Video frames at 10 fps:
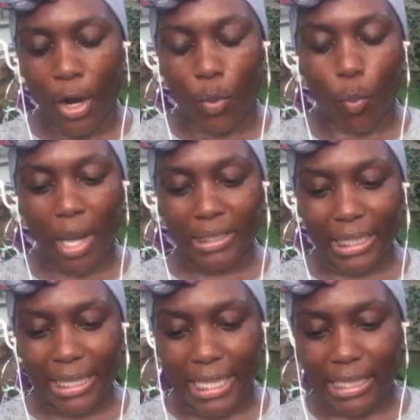One of
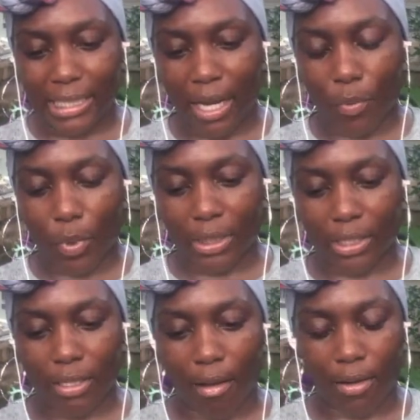the things that I wanted
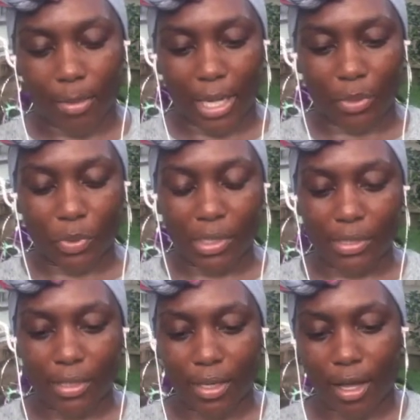to talk about
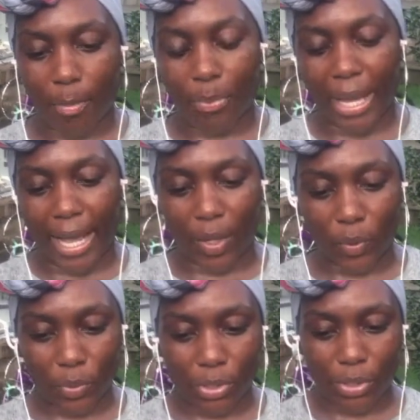was
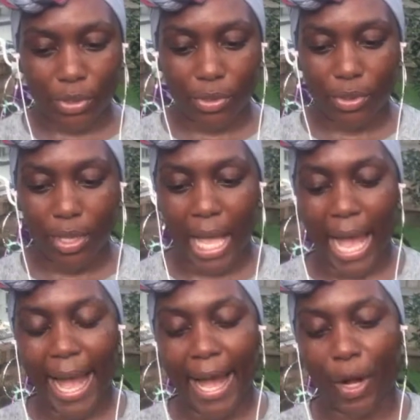about
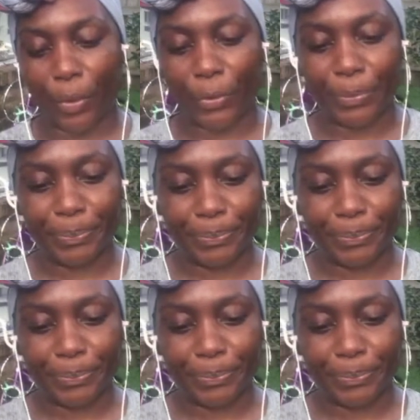how